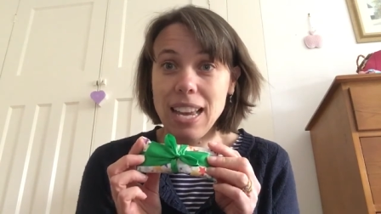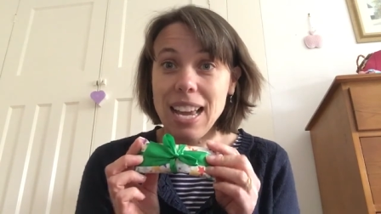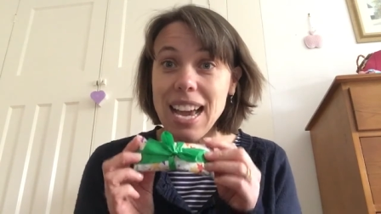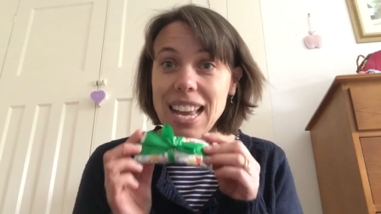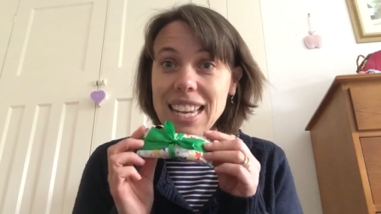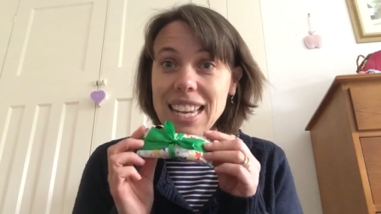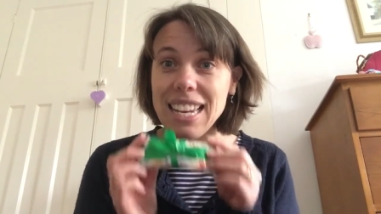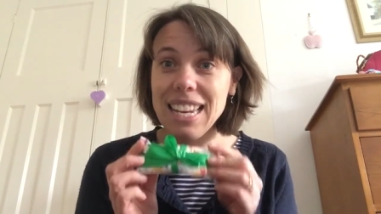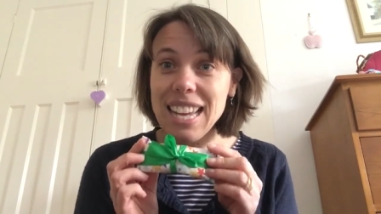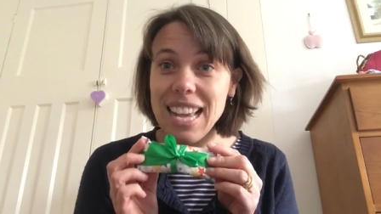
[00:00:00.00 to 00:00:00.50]

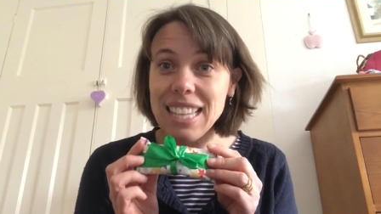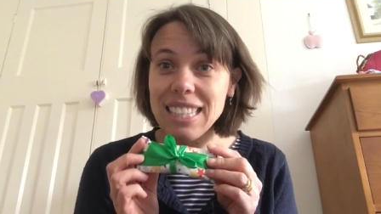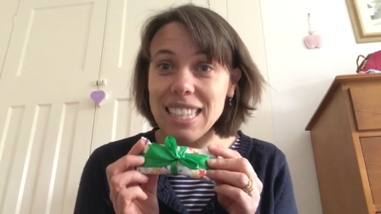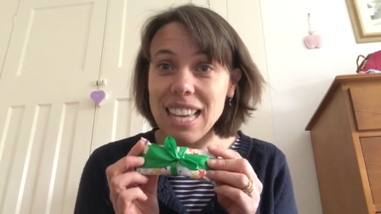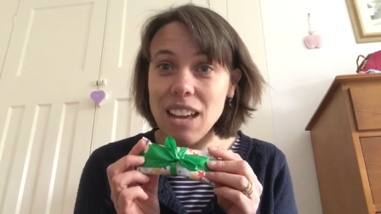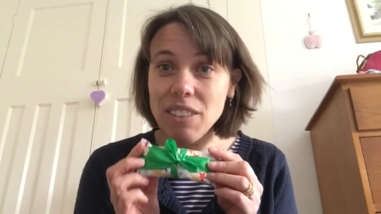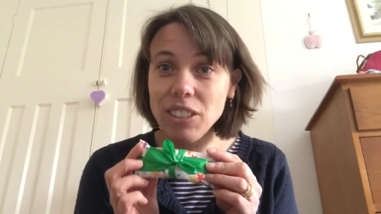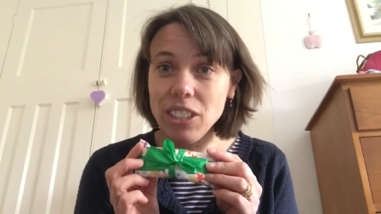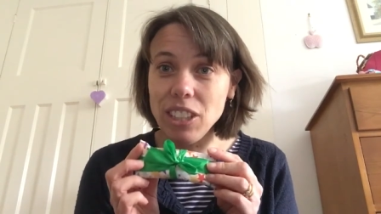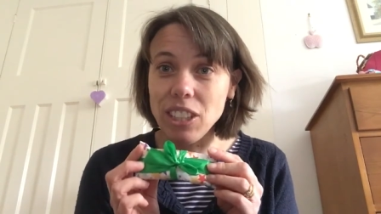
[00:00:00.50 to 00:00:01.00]
And let's
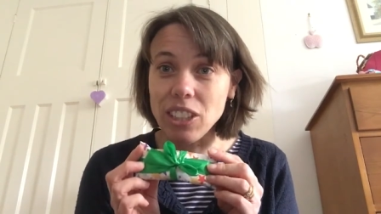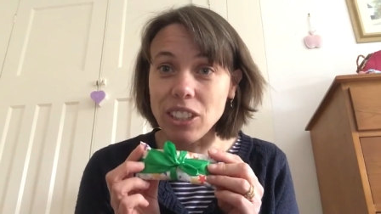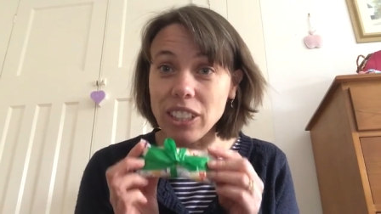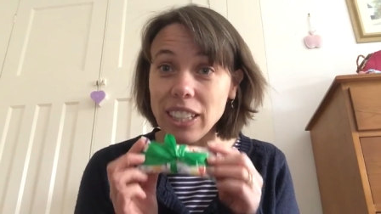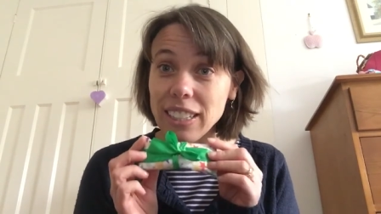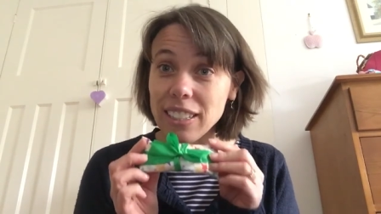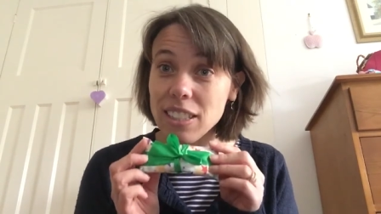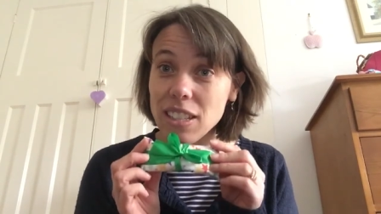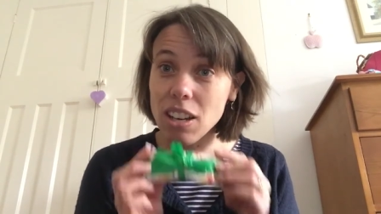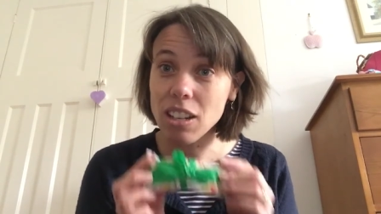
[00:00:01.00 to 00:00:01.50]
have a look
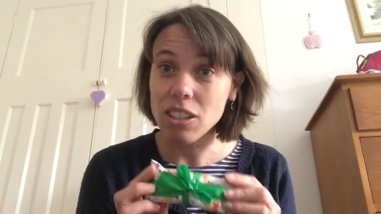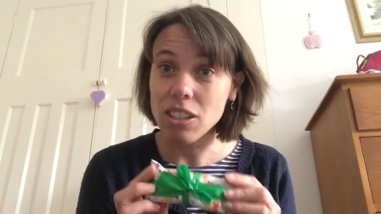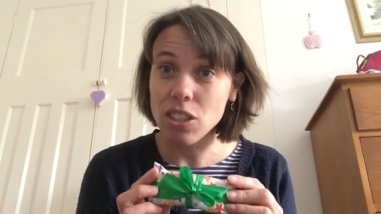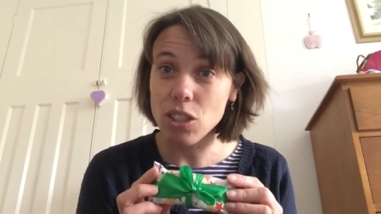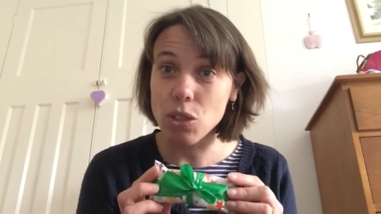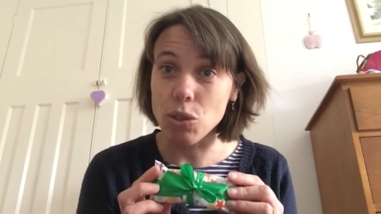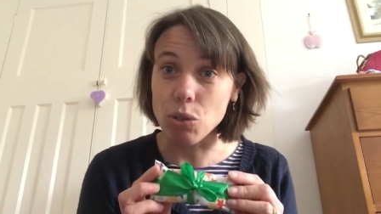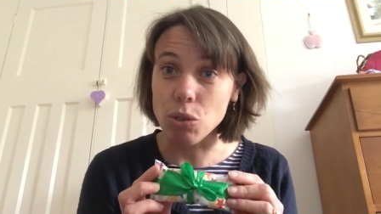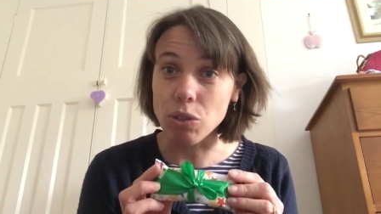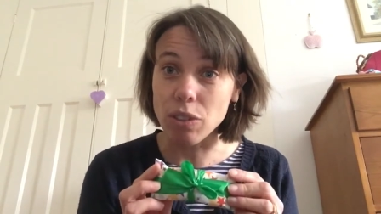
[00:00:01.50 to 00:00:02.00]
at our
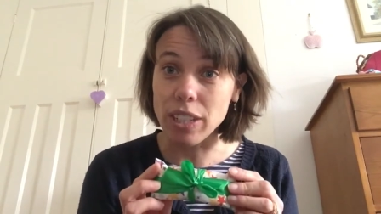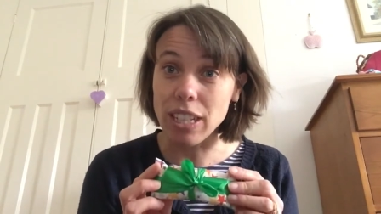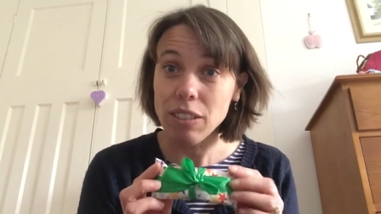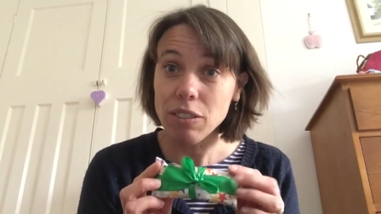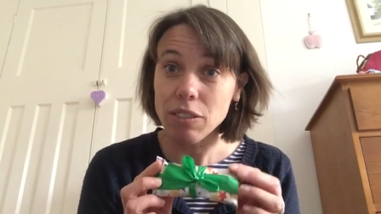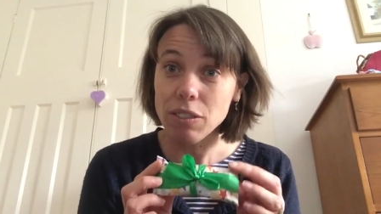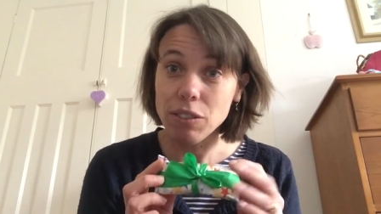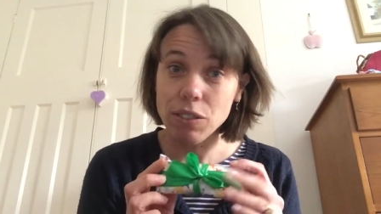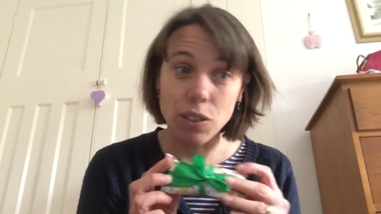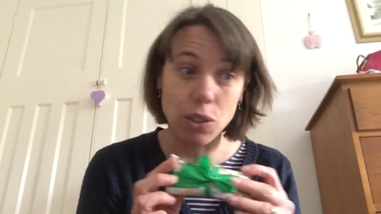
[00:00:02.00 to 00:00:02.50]
story
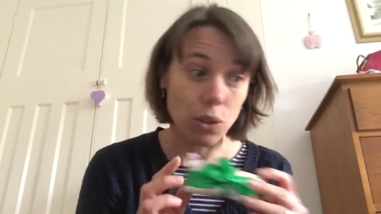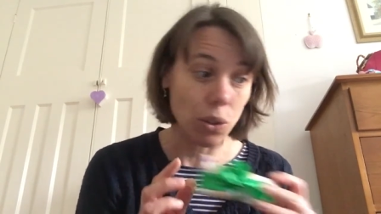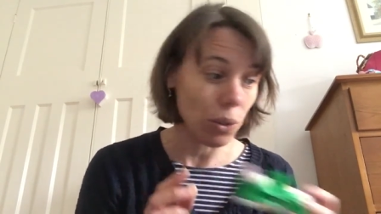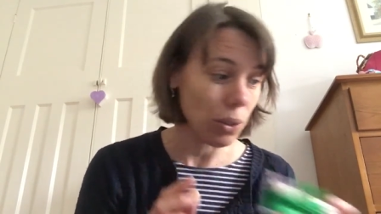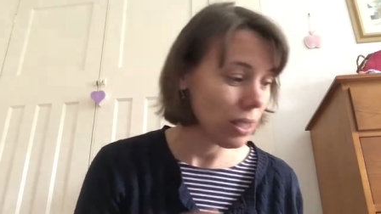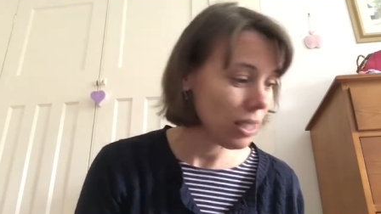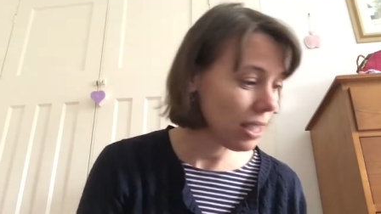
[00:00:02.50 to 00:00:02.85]
for